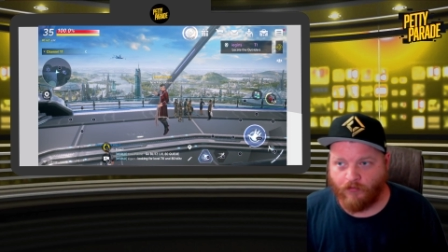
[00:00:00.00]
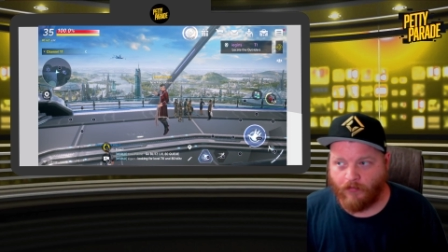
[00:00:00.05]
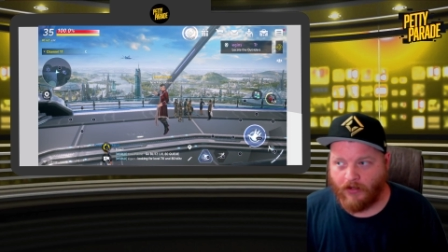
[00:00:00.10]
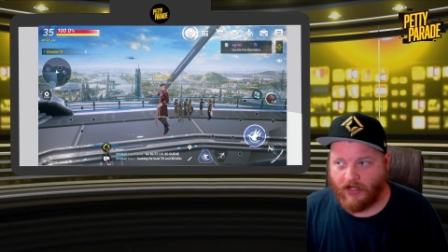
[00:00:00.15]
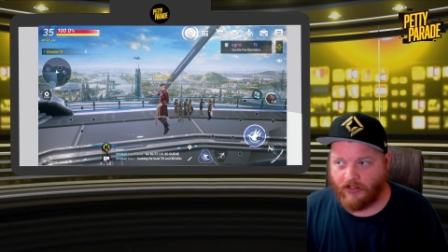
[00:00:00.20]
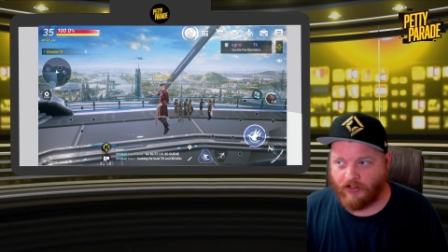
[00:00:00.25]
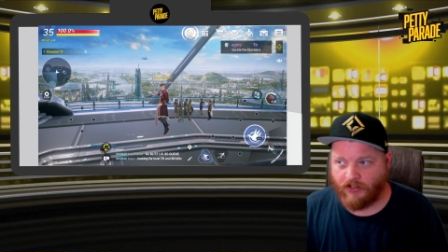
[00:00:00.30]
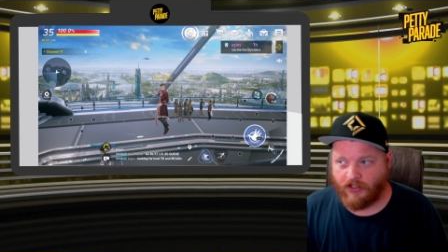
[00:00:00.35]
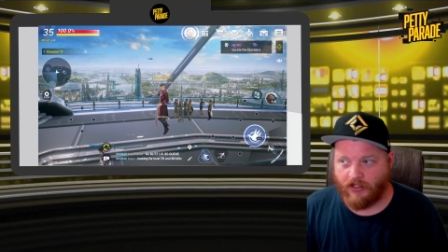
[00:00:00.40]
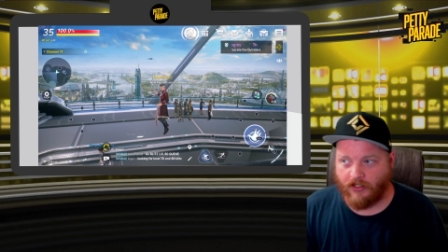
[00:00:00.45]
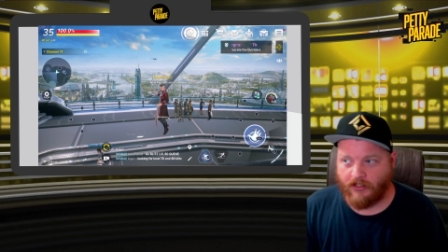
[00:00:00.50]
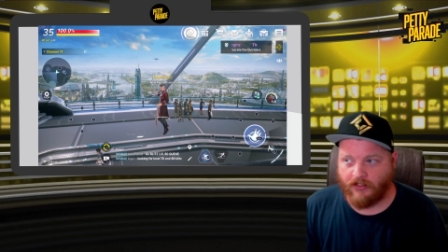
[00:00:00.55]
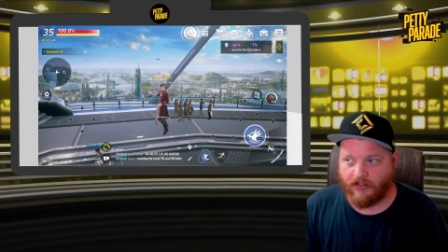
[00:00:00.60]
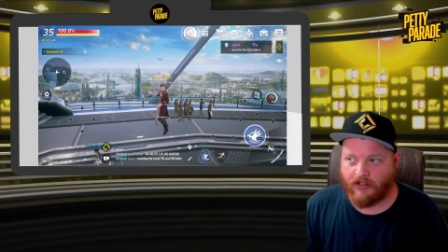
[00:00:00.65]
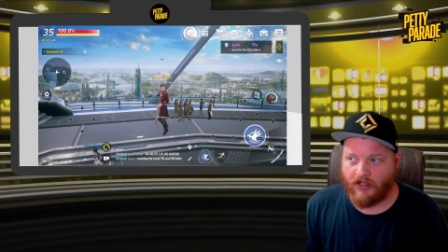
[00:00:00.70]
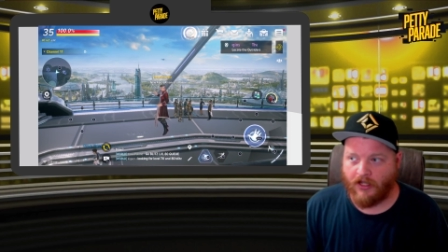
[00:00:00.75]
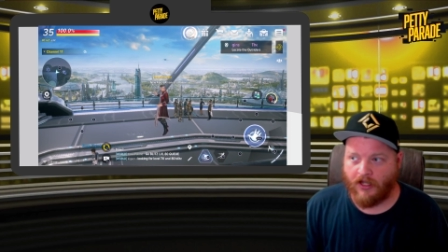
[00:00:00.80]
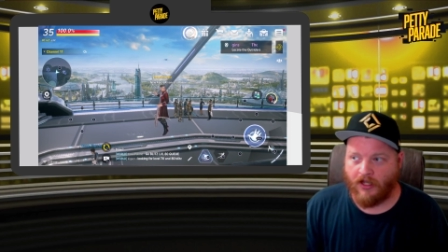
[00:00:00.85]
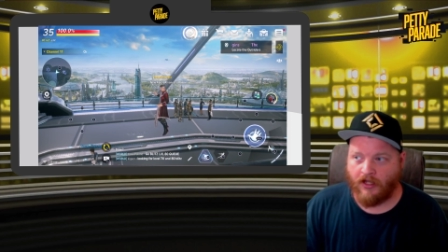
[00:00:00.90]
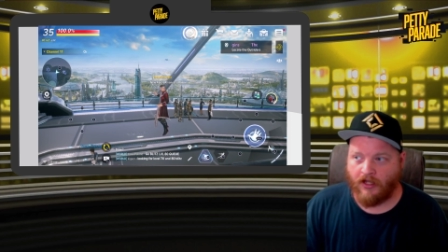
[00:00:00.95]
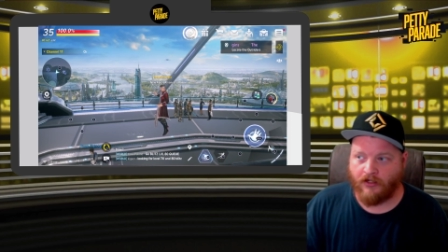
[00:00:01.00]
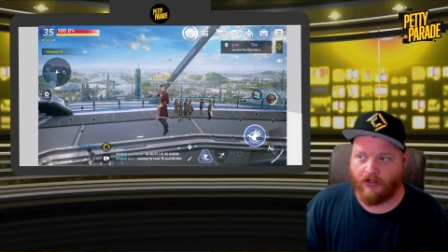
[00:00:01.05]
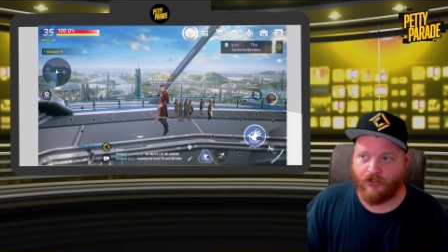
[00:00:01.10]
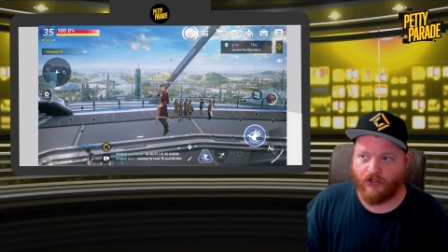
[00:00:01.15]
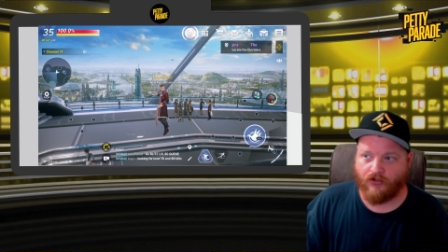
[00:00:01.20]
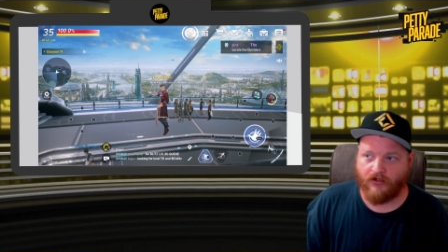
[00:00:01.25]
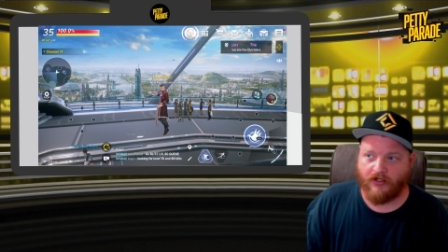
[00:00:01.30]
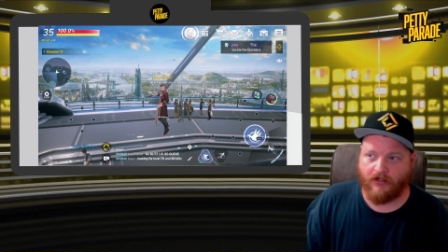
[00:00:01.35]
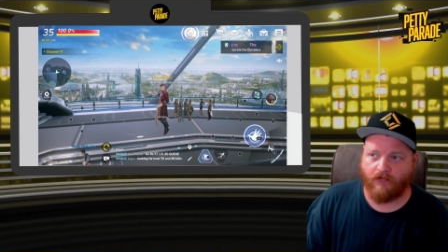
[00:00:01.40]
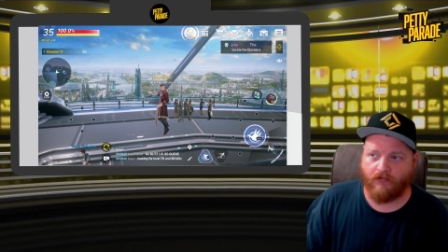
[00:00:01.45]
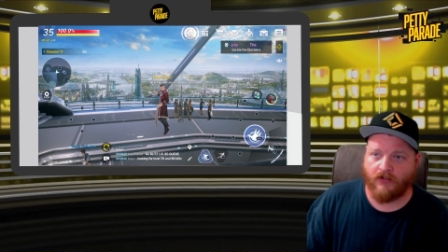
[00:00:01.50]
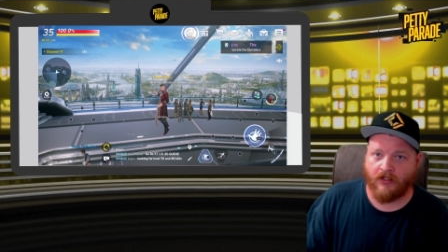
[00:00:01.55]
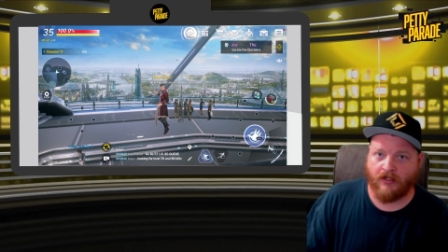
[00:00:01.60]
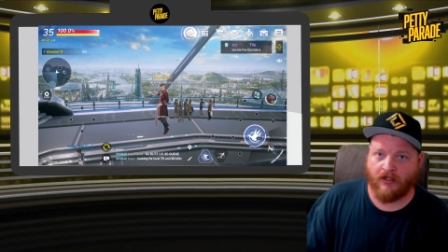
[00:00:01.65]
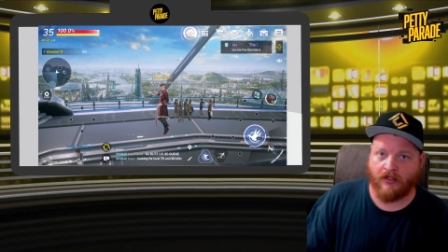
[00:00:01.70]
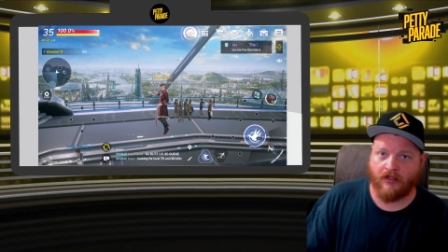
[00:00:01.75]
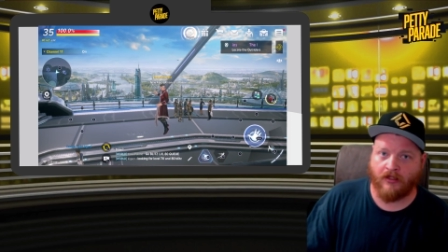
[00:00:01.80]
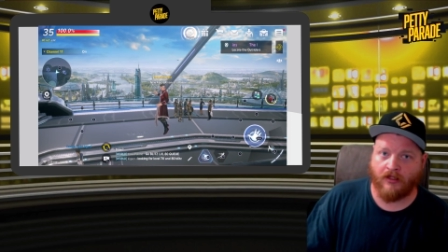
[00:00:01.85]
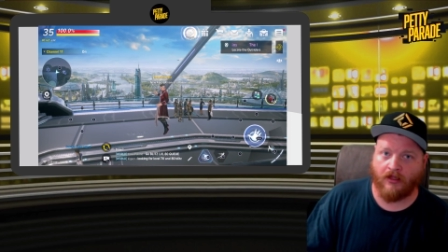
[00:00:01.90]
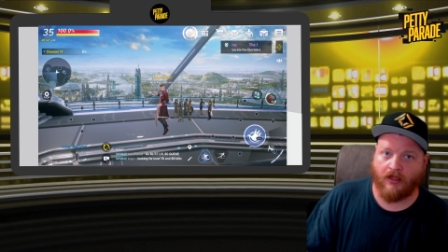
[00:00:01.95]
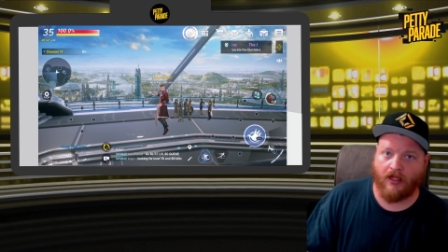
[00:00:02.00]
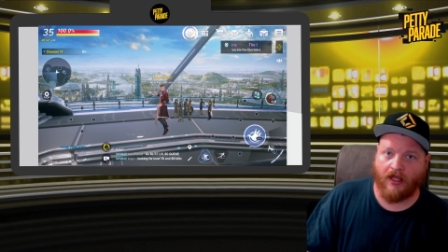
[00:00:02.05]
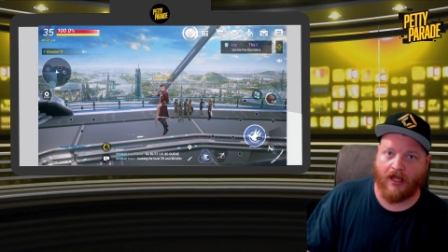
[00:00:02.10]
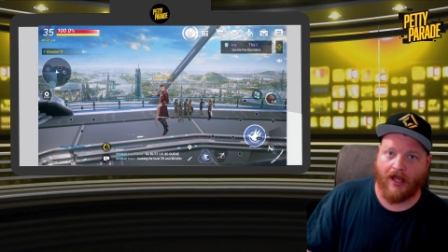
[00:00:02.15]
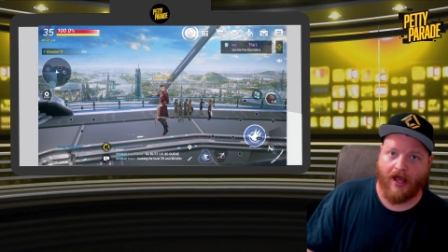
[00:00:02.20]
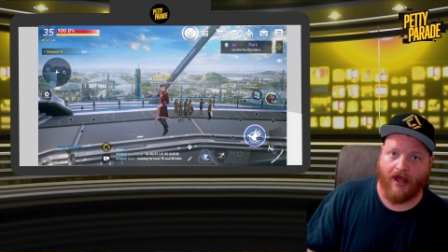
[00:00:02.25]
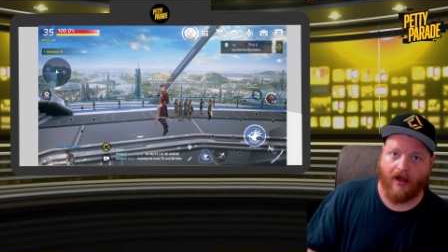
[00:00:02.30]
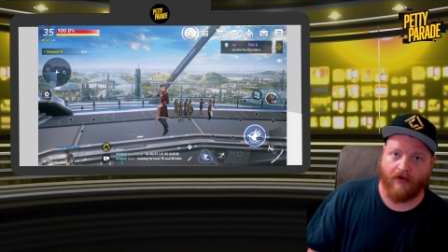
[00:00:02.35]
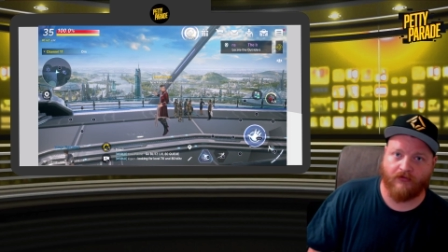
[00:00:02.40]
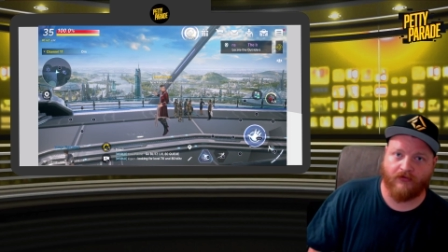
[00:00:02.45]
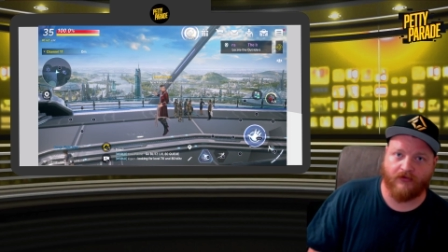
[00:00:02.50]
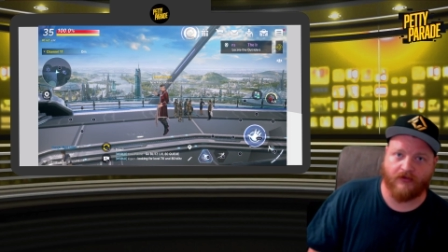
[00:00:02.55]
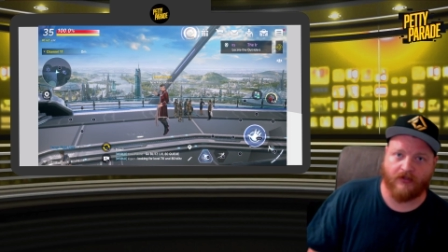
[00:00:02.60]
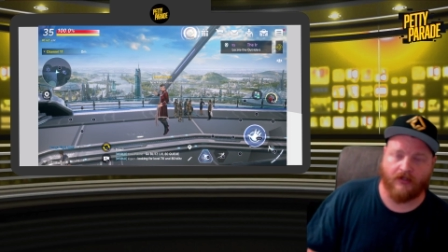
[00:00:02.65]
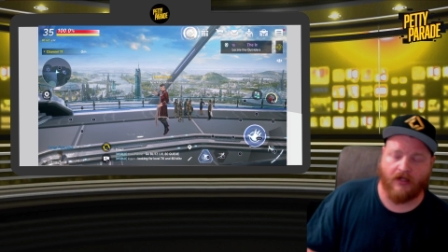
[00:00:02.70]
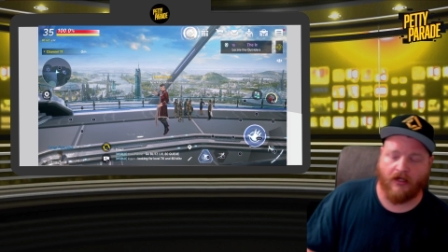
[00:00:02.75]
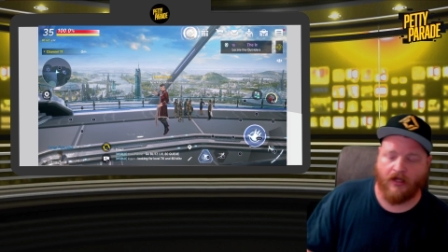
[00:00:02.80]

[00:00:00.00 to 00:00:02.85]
by just kind of drifting to the left.